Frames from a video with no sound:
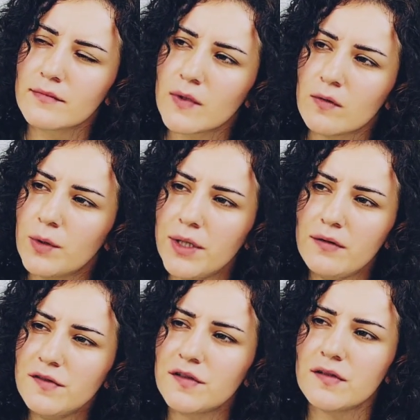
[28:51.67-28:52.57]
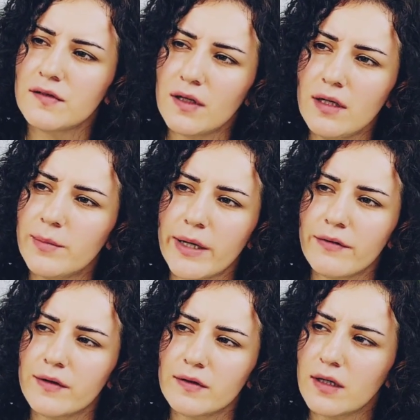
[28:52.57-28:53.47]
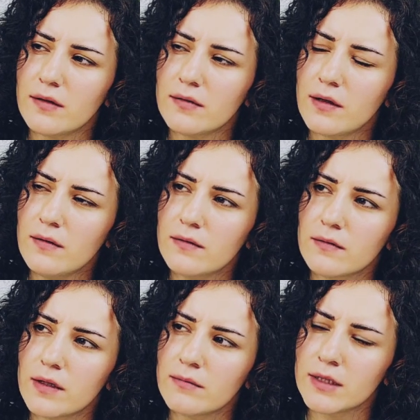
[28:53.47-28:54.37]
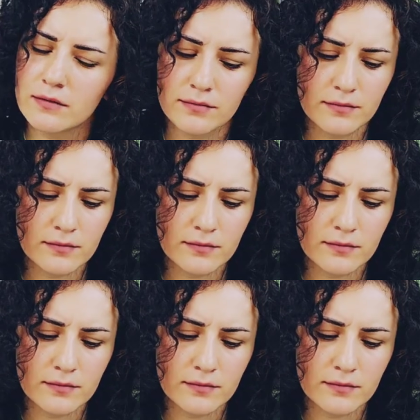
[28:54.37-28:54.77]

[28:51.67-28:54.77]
what else to say about this? I don't know. I mean...